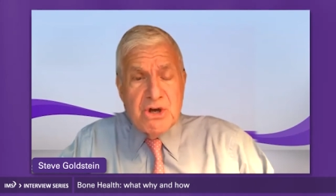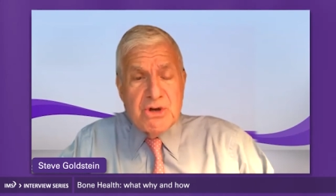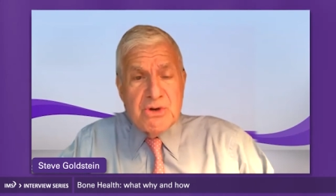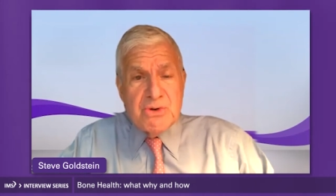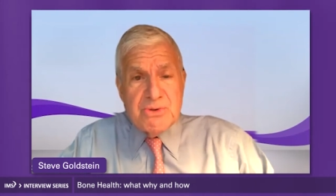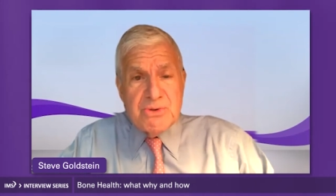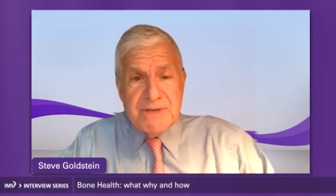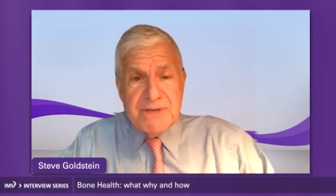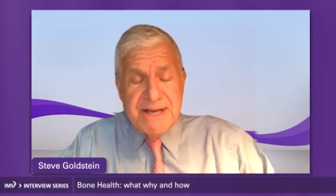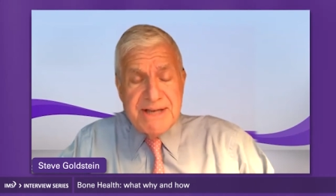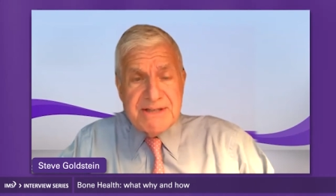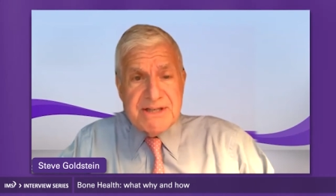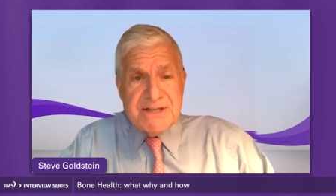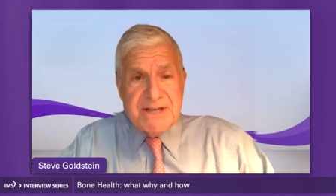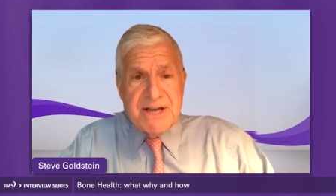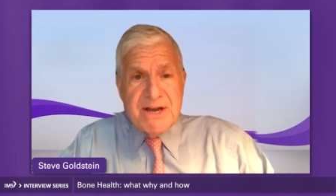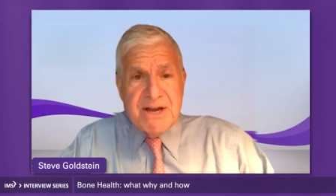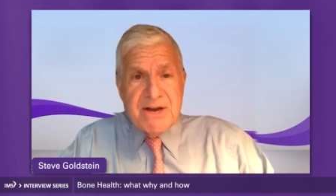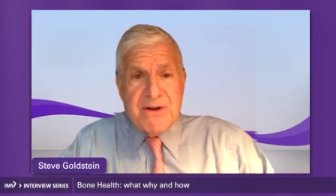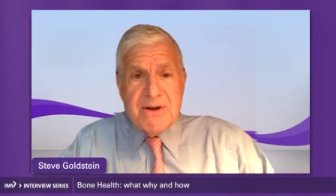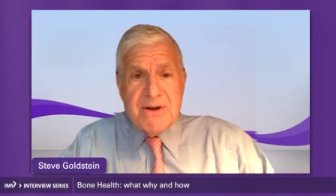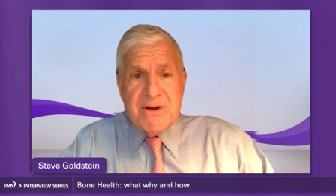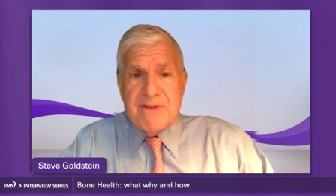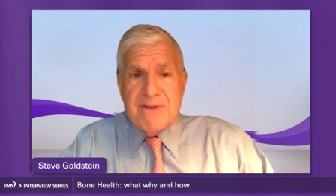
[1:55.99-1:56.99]
who takes
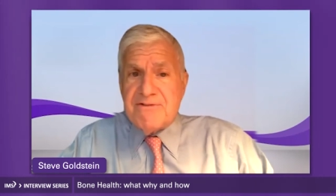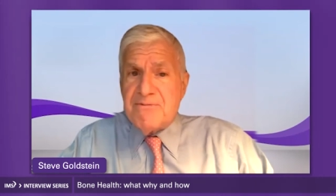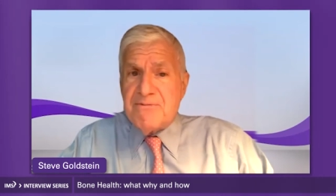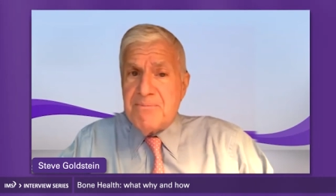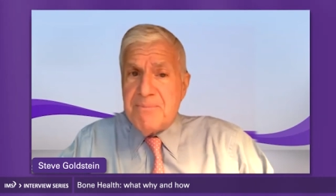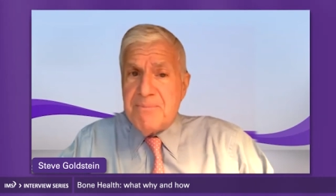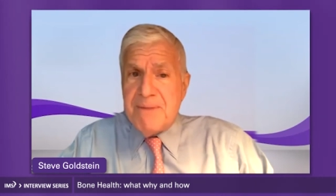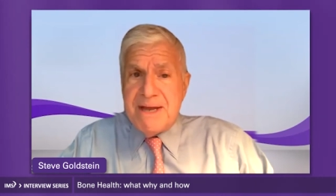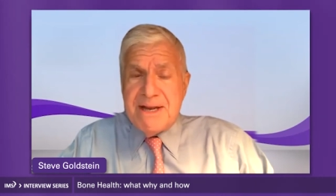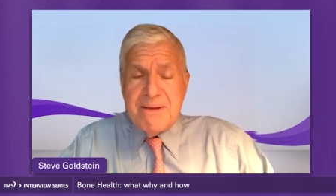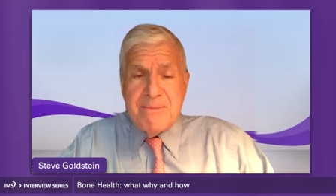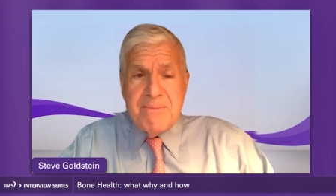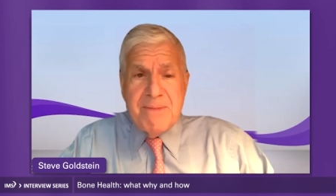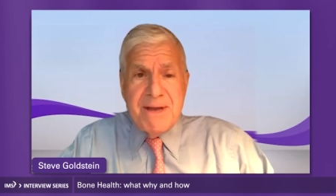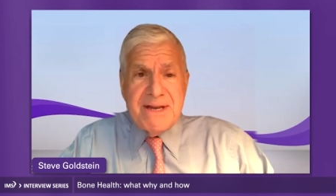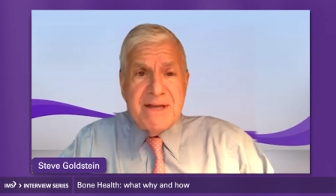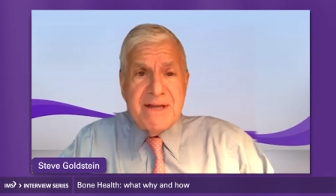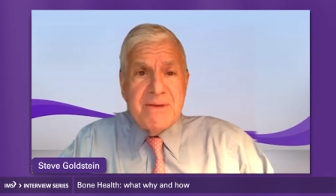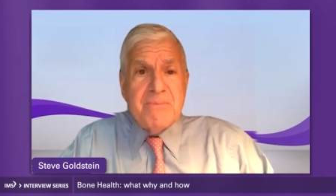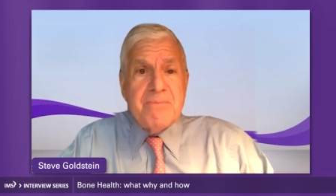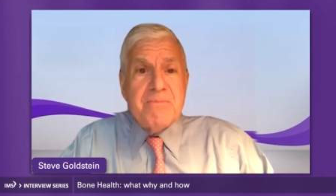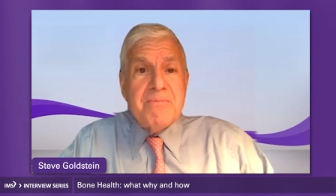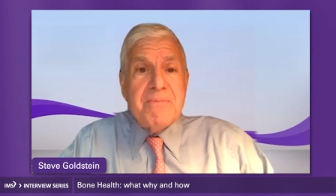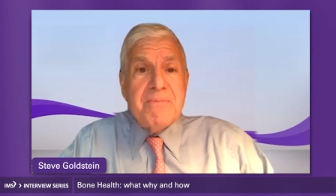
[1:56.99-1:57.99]
care of many,
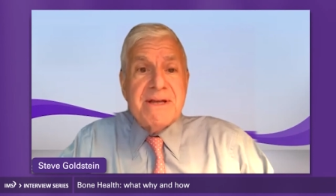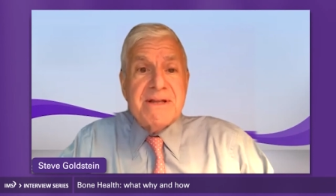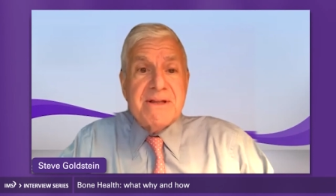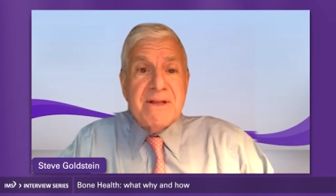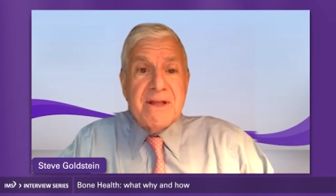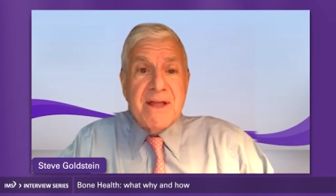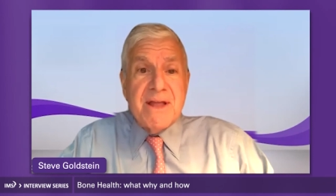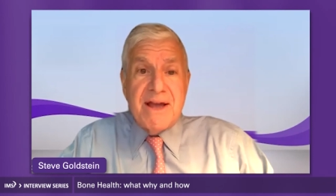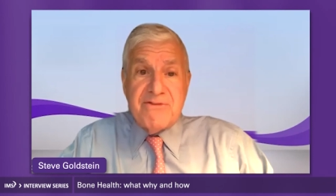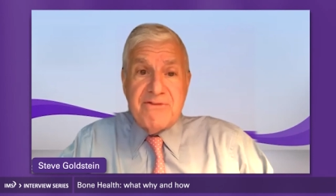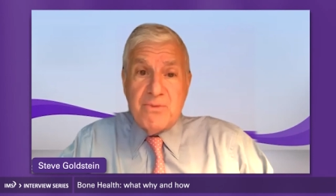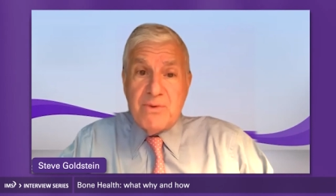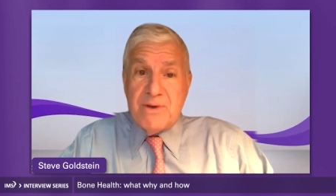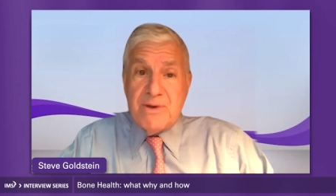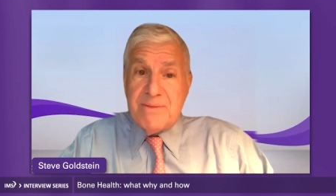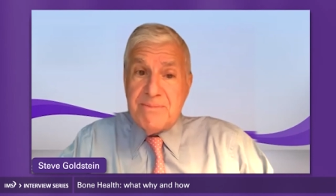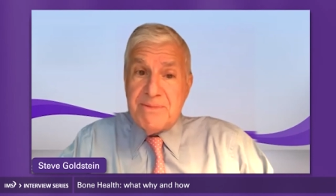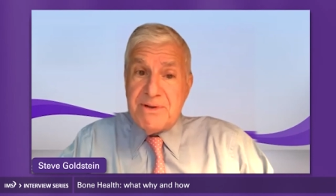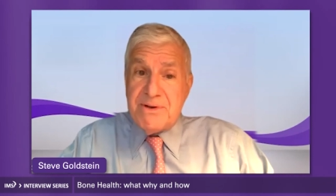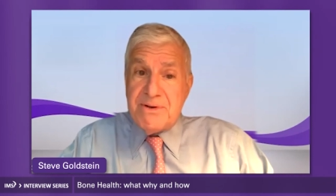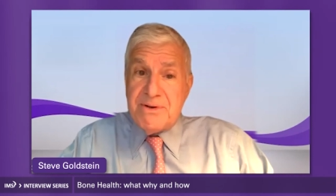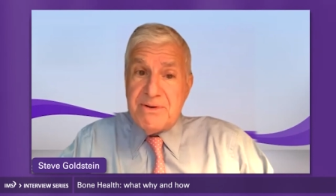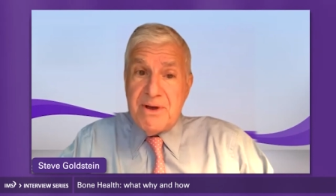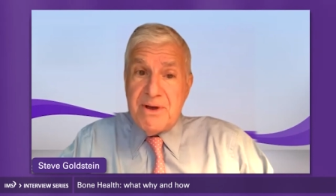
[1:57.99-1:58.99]
many midlife
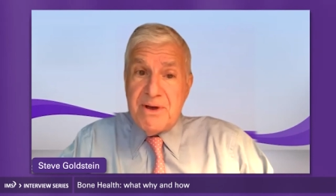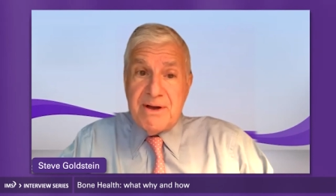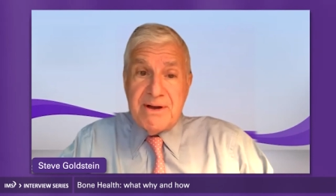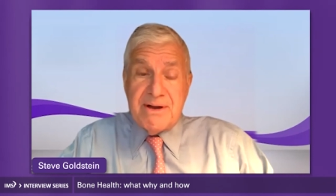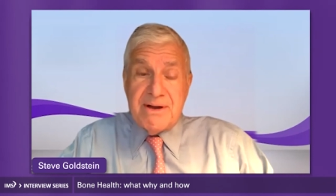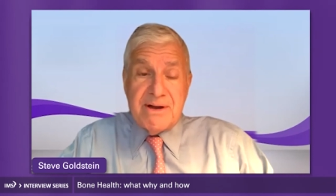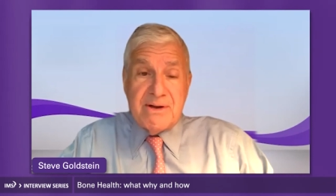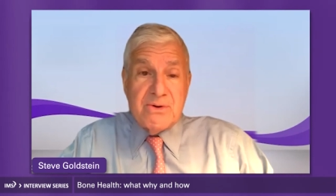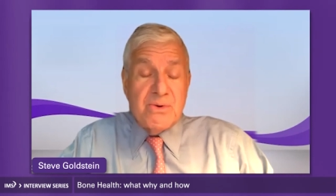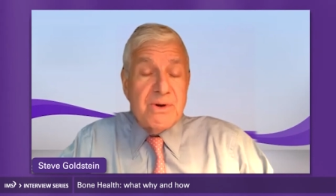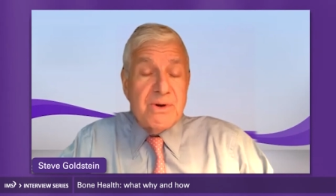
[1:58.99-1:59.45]
women uh,